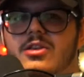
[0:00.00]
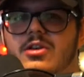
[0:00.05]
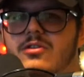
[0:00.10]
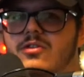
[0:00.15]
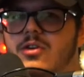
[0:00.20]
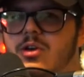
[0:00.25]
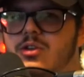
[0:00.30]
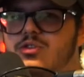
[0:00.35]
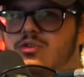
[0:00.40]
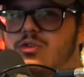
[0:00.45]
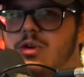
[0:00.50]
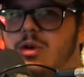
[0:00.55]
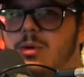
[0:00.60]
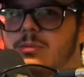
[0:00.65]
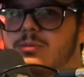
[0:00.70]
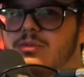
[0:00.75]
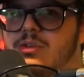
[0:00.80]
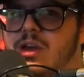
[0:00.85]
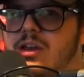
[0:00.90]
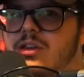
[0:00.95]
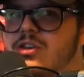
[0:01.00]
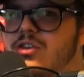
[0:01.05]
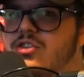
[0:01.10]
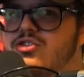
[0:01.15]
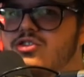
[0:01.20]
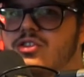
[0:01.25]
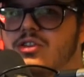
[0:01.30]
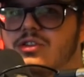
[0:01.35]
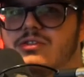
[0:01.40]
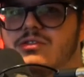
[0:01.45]
of those rooms and you're
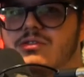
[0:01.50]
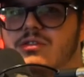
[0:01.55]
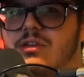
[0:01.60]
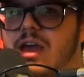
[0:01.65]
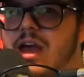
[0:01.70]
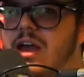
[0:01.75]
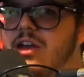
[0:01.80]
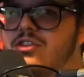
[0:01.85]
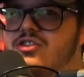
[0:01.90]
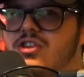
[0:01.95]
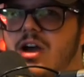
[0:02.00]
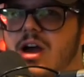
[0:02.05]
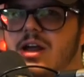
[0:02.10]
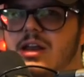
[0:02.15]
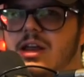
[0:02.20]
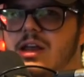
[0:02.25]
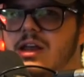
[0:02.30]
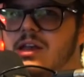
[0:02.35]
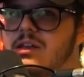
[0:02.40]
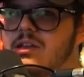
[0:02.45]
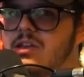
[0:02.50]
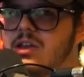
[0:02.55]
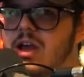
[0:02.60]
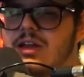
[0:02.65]
just headshotting,